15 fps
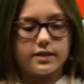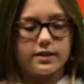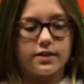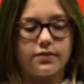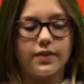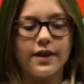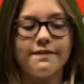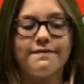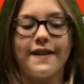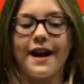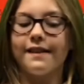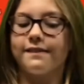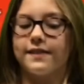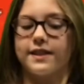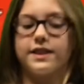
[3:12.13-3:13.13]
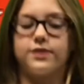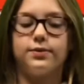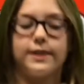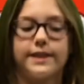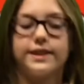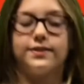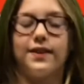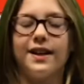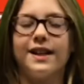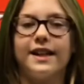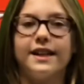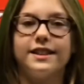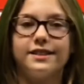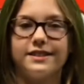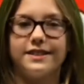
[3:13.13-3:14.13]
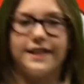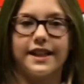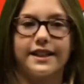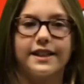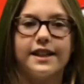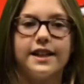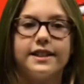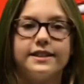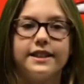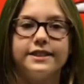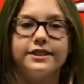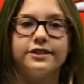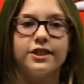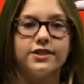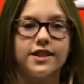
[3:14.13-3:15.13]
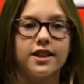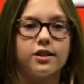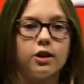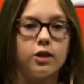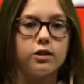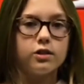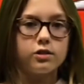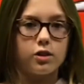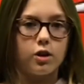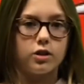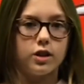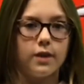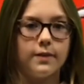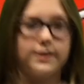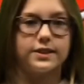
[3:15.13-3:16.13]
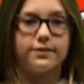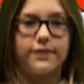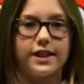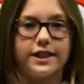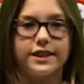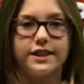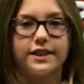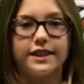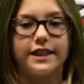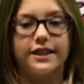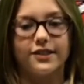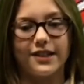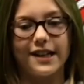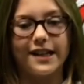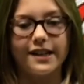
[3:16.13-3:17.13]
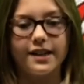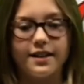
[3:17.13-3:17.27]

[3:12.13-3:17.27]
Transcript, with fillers: The fun fact for this week is very interesting. Did you know that Coca-Cola was originally green?